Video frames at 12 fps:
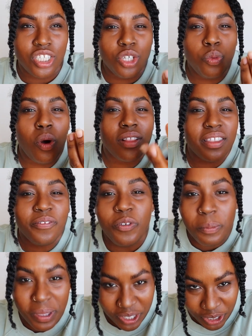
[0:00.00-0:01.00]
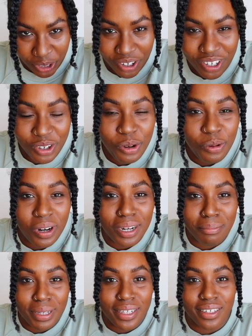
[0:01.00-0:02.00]
You want the familiar, you know what
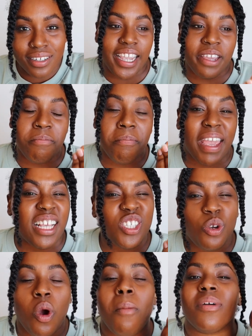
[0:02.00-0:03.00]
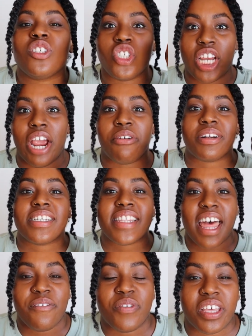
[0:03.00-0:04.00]
I mean? It makes you almost cherish
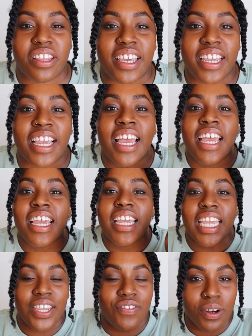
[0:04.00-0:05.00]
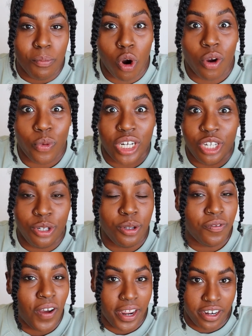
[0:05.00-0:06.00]
that feeling even more when you
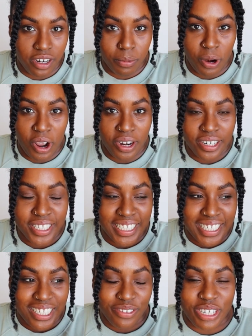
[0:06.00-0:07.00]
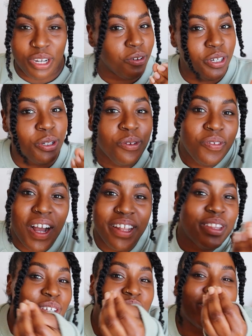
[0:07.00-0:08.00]
do find it abroad. When you do
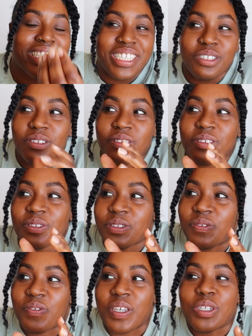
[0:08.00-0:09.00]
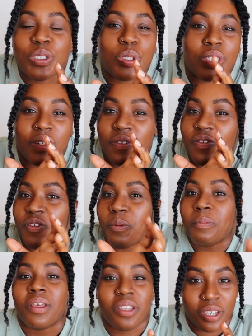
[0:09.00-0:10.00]
find those little feels of
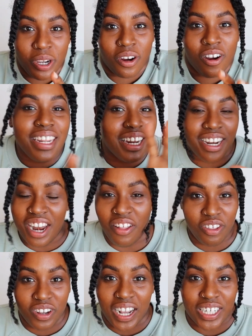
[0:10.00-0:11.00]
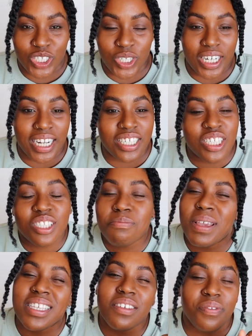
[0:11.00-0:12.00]
familiar in another country, it just
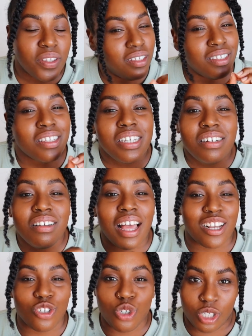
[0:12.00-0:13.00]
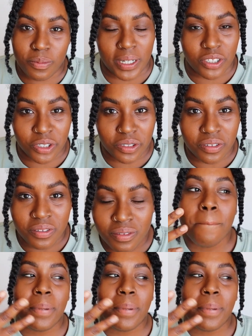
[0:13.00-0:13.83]
makes it feel a little extra special.